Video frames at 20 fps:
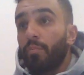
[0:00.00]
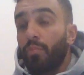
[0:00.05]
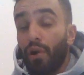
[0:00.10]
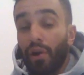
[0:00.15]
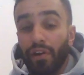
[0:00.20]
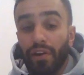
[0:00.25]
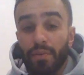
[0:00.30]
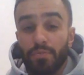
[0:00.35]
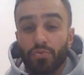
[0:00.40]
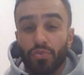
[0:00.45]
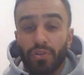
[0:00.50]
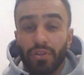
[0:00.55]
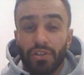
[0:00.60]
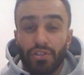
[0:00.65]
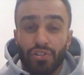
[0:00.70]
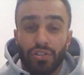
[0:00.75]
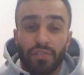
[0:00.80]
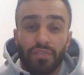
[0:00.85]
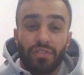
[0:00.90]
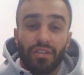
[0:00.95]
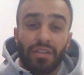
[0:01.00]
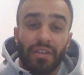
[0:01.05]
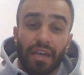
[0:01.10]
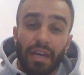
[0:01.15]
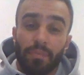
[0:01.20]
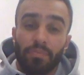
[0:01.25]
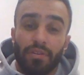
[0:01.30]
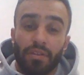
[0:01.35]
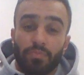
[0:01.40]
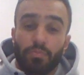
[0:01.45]
programs or initiatives to
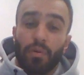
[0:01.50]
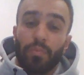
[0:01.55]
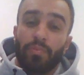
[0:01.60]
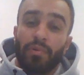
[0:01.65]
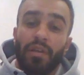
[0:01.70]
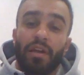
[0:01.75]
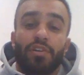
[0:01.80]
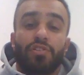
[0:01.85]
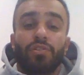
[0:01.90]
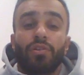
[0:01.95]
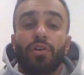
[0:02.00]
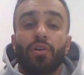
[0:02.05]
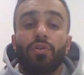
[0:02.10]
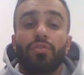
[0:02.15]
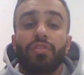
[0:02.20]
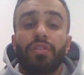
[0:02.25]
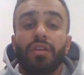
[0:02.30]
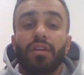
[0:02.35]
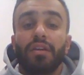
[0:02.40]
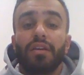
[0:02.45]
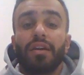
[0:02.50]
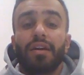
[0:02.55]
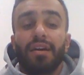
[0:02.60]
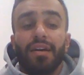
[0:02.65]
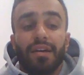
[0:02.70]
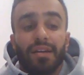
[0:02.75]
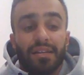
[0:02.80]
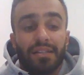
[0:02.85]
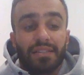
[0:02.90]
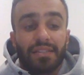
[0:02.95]
keep this population healthy,
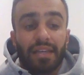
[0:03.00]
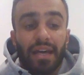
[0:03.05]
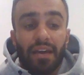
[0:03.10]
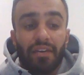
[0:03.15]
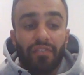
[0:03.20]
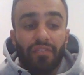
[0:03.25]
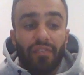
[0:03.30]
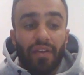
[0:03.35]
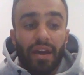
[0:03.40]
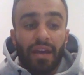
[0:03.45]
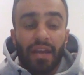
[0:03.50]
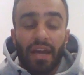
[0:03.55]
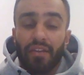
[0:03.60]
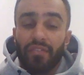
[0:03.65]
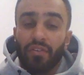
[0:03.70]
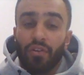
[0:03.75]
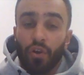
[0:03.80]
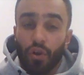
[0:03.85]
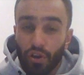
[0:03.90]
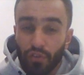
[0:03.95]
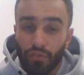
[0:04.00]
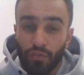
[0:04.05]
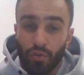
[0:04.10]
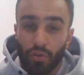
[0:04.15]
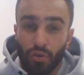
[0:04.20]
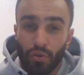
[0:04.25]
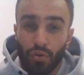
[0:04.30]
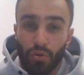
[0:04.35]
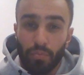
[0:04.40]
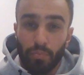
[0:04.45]
safe, and having an
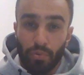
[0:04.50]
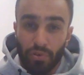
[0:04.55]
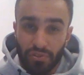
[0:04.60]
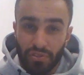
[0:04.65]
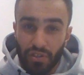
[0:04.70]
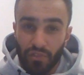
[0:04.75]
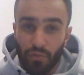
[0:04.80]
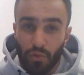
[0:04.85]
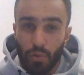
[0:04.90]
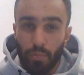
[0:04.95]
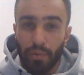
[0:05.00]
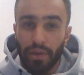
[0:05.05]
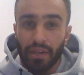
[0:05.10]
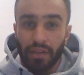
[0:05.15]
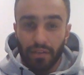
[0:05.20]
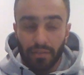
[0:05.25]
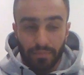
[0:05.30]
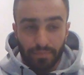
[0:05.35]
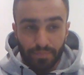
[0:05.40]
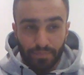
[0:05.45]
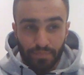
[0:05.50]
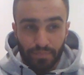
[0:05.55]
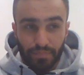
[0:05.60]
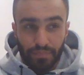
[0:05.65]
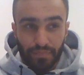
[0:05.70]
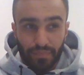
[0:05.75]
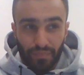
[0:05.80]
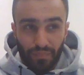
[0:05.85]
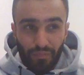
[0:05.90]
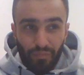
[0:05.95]
overall positive well-being.
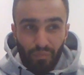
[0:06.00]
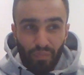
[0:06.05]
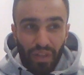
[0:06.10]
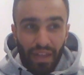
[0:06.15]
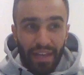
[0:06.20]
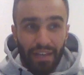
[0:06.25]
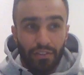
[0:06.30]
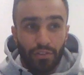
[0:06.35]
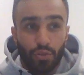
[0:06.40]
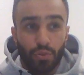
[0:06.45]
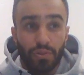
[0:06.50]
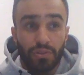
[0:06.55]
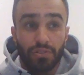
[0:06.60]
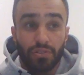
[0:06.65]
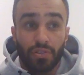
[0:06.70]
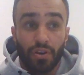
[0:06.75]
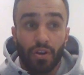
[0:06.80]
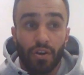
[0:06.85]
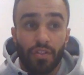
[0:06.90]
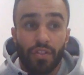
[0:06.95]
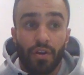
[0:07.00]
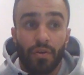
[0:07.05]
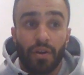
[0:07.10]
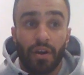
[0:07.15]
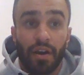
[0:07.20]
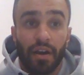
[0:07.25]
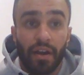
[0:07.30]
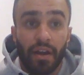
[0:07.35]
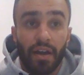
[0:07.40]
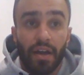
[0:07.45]
In doing so, there
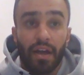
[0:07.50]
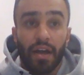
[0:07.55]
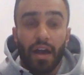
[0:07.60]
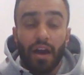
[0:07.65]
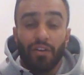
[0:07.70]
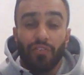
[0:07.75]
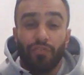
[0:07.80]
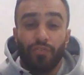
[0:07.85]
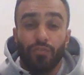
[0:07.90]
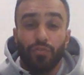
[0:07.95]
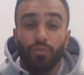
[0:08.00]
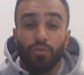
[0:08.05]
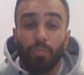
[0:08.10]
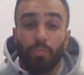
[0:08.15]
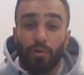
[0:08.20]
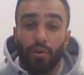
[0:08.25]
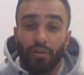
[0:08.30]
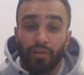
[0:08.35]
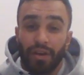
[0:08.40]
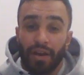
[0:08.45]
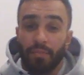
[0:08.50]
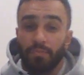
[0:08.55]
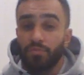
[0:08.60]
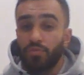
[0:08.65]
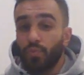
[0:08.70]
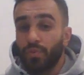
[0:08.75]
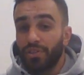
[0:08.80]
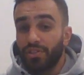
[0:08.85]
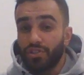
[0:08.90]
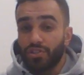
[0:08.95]
are a few
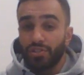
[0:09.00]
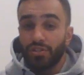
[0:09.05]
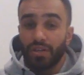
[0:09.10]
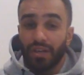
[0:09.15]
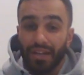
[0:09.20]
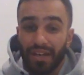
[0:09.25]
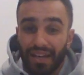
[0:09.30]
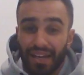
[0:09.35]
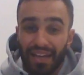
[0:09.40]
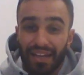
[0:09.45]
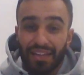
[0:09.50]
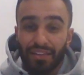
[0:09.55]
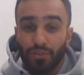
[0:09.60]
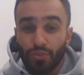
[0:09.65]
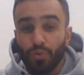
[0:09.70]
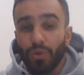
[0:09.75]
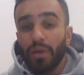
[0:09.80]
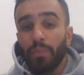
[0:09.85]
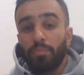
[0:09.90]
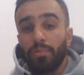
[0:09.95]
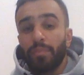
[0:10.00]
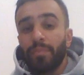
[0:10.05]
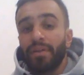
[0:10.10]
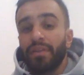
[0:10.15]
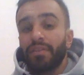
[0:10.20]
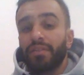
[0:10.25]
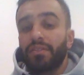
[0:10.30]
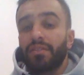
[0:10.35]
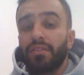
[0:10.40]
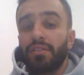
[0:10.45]
programs which do
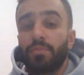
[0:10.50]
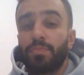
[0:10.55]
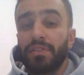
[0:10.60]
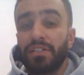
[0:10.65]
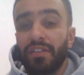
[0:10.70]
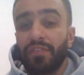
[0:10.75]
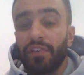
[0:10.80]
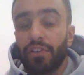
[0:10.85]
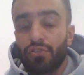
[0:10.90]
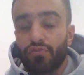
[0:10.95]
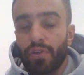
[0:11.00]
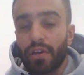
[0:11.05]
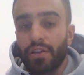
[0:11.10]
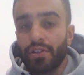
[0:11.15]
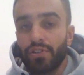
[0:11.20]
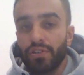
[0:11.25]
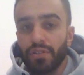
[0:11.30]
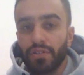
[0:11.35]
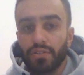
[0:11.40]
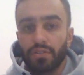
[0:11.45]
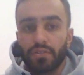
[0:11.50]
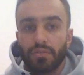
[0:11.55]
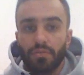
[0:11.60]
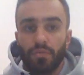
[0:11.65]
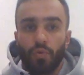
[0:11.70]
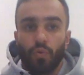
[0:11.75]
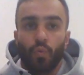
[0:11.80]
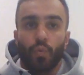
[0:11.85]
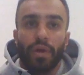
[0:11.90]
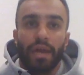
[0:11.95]
implement specific strategies.
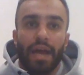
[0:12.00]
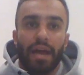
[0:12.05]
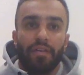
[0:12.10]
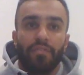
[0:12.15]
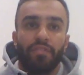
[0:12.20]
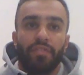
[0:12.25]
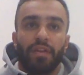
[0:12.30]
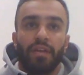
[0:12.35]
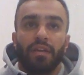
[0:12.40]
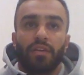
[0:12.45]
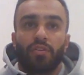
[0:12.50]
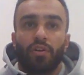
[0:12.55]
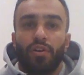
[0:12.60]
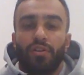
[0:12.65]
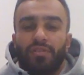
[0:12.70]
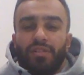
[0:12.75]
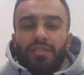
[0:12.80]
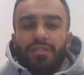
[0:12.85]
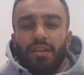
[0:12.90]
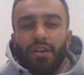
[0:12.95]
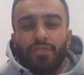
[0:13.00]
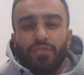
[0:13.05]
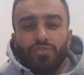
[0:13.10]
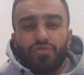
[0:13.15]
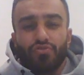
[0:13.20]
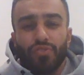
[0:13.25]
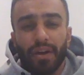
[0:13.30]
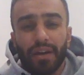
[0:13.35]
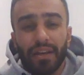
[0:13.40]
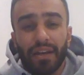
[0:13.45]
We have the COTA South
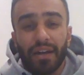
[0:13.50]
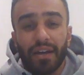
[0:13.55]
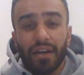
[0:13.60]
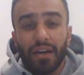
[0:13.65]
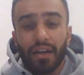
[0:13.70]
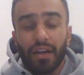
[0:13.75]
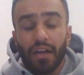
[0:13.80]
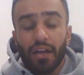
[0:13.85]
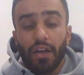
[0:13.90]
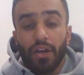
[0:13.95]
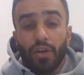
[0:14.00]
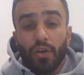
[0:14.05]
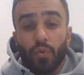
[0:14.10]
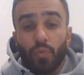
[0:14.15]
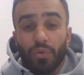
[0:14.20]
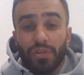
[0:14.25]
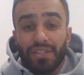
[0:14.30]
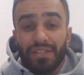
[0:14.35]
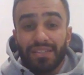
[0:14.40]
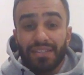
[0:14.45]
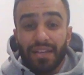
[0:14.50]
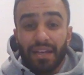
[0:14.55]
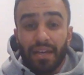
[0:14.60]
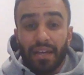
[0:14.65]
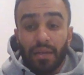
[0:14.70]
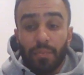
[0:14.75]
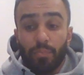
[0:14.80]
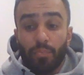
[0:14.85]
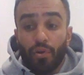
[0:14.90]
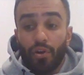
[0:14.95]
Australia, which is
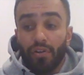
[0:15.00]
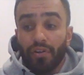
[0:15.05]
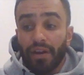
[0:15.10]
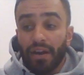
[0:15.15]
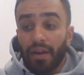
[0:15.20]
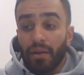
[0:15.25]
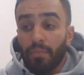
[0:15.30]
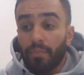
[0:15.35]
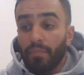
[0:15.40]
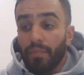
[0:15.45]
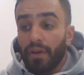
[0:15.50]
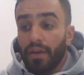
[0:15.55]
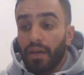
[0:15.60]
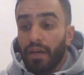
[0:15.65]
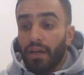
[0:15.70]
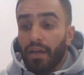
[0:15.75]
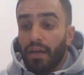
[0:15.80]
a program